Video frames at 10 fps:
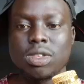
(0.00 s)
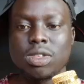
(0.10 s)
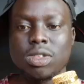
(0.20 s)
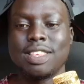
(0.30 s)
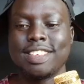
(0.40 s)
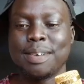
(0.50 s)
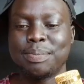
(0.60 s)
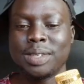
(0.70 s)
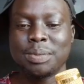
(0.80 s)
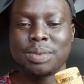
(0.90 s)

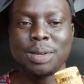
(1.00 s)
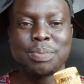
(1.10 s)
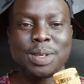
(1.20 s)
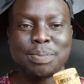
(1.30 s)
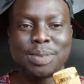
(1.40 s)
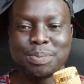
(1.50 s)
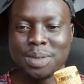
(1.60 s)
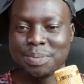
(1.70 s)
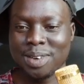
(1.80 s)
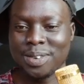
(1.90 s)
Yep.
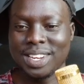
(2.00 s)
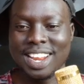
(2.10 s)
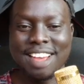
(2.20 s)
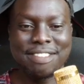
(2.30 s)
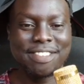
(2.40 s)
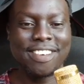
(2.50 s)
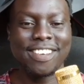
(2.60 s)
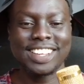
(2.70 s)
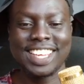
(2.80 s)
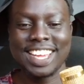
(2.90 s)
Are we live?
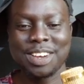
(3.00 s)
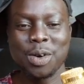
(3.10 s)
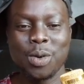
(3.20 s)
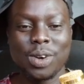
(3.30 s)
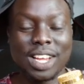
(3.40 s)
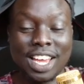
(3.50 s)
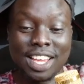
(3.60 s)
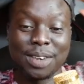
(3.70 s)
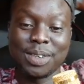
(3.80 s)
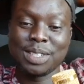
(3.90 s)
Okay, cool.
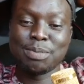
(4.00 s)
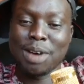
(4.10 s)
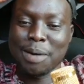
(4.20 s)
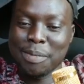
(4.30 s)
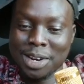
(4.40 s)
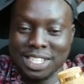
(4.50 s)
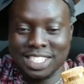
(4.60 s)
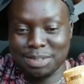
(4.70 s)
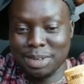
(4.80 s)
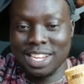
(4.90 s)
Anyways, my
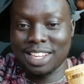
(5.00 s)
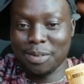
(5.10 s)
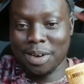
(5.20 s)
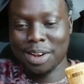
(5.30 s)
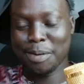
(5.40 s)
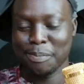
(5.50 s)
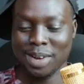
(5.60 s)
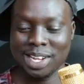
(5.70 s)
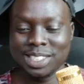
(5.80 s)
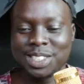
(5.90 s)
boys, man, welcome
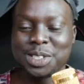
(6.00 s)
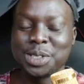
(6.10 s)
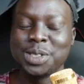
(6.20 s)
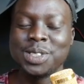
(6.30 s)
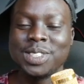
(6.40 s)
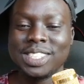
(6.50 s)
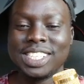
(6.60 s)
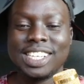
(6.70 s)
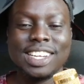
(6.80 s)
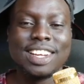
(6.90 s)
back to
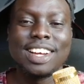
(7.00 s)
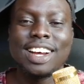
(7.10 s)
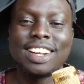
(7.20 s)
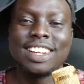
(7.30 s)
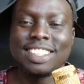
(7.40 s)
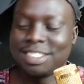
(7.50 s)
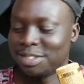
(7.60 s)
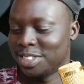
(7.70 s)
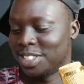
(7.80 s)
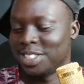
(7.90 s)
another
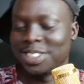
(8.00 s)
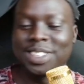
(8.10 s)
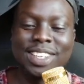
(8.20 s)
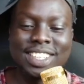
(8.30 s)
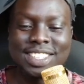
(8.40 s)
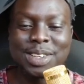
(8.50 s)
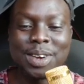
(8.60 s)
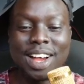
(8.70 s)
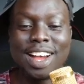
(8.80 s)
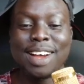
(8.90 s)
video.
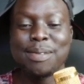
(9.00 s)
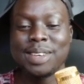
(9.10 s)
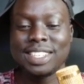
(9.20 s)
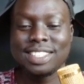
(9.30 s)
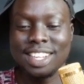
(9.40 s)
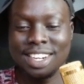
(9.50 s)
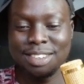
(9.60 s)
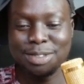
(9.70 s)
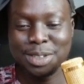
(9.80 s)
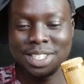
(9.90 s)
So, I'm
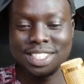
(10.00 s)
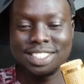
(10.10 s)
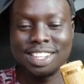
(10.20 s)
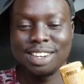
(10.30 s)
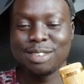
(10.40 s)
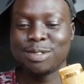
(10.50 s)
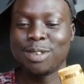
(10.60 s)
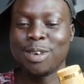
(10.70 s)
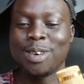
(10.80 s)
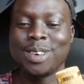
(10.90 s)
excited for these
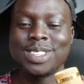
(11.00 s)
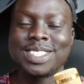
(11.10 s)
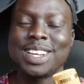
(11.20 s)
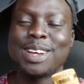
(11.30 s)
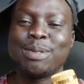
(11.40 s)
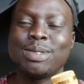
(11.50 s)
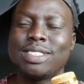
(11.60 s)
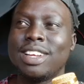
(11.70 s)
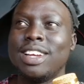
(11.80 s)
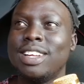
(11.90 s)
34 subs.
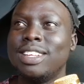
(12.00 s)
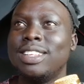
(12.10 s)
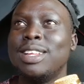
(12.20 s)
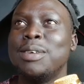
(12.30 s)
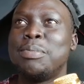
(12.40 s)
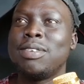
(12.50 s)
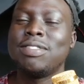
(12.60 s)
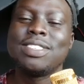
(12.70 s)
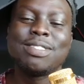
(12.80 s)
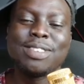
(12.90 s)
The
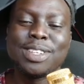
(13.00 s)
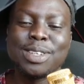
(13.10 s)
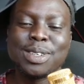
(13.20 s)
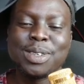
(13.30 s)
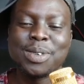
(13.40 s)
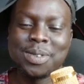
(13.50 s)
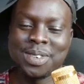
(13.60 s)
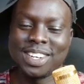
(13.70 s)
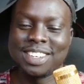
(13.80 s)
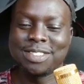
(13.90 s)
previous video we
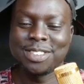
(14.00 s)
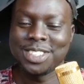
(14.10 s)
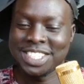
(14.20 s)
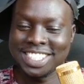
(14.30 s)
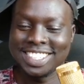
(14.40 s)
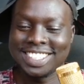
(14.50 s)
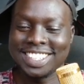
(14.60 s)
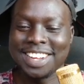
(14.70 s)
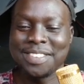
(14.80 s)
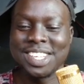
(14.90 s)
were at 14. So
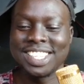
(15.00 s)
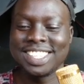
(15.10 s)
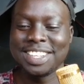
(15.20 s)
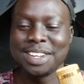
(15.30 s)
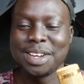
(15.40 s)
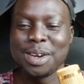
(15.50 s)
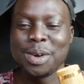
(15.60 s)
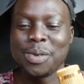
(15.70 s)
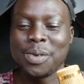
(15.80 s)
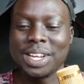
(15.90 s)
that means
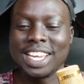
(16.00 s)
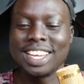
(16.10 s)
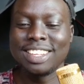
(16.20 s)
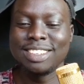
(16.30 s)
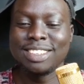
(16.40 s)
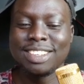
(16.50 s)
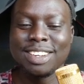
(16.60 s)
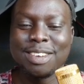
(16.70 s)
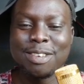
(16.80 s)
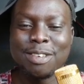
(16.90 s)
we gained
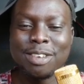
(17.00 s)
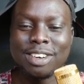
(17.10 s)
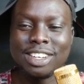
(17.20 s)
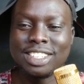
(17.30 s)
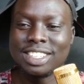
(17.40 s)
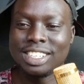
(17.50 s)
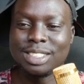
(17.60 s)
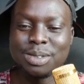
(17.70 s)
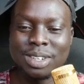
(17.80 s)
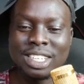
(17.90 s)
literally
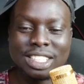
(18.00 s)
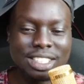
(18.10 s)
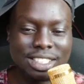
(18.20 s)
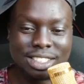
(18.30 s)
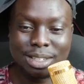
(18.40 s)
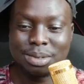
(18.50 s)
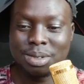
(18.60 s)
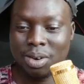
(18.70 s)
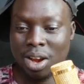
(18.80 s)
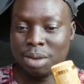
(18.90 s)
20
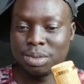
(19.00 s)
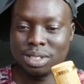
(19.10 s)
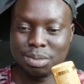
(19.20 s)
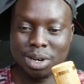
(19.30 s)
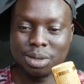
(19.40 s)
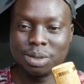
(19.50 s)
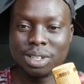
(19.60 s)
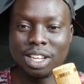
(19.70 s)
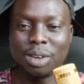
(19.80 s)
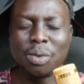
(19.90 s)
subscribers, bro,
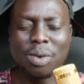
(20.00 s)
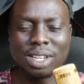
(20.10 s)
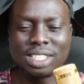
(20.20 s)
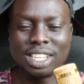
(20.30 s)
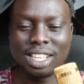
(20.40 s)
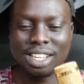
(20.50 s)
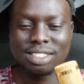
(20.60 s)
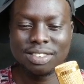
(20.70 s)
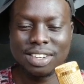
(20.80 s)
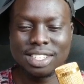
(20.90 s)
in one day. That's
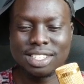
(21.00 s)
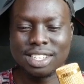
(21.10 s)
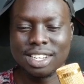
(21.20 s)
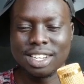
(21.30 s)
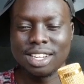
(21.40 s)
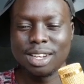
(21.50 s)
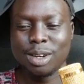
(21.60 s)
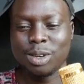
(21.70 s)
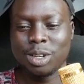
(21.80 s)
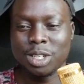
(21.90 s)
crazy.
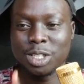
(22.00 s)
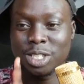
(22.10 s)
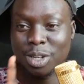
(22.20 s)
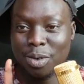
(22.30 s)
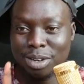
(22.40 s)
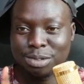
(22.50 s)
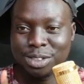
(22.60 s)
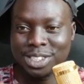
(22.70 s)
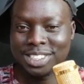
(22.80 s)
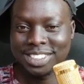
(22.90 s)
Using one
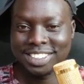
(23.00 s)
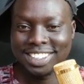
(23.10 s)
video.